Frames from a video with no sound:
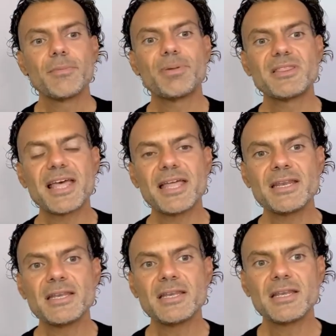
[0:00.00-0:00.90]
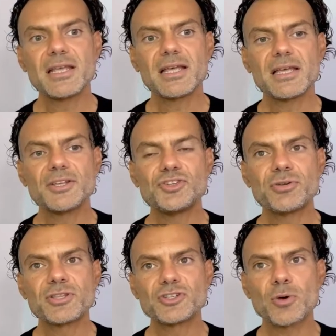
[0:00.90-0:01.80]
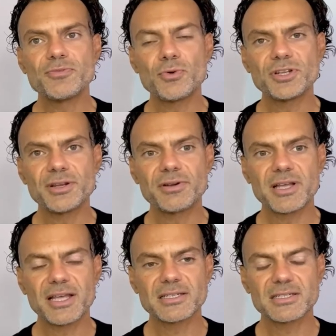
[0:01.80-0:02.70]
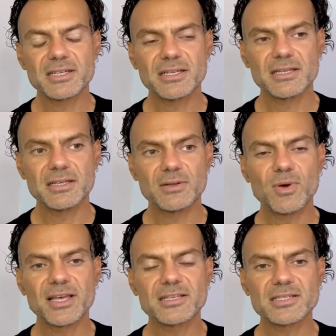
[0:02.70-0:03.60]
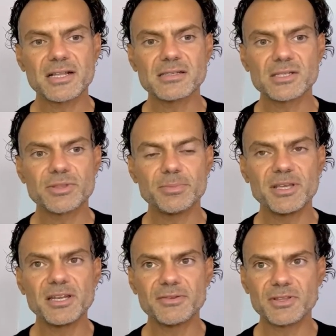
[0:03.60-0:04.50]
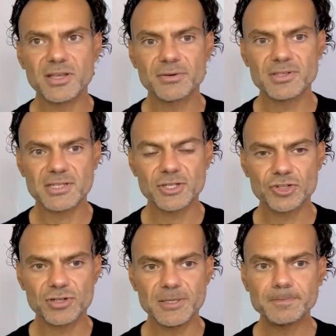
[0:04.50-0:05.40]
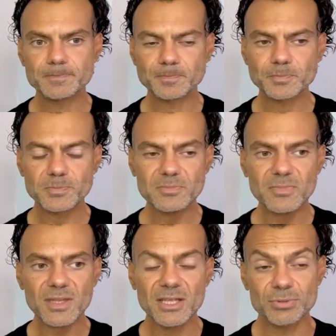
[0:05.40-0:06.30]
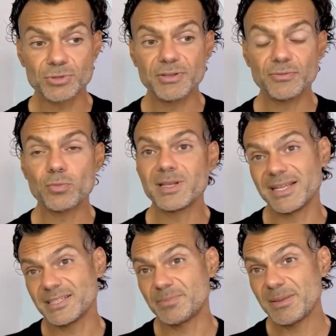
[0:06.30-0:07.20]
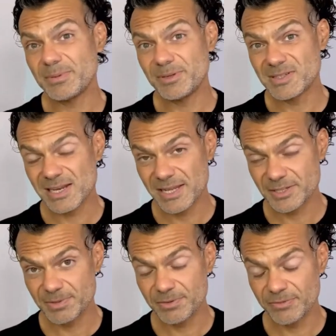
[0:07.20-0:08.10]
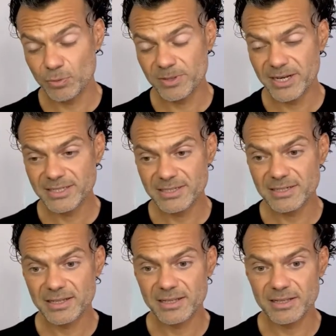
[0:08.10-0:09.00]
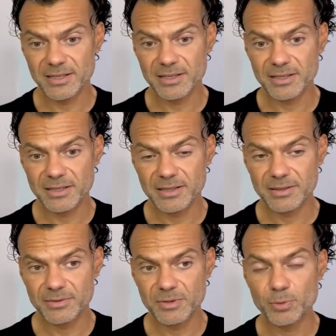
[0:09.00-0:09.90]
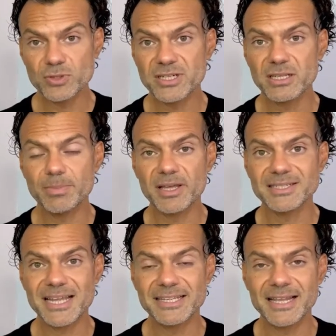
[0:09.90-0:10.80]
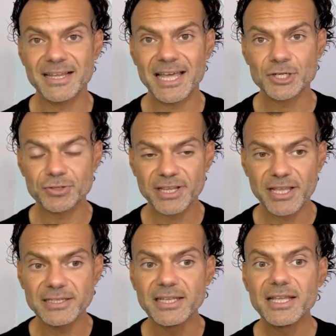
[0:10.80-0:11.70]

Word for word: But then uh, during the Tom Ford era at uh, YSL, so at the beginning of the current century, it was reformulated, maybe because it had to be reformulated, uh, uh, uh reportedly by Daniela Andrier,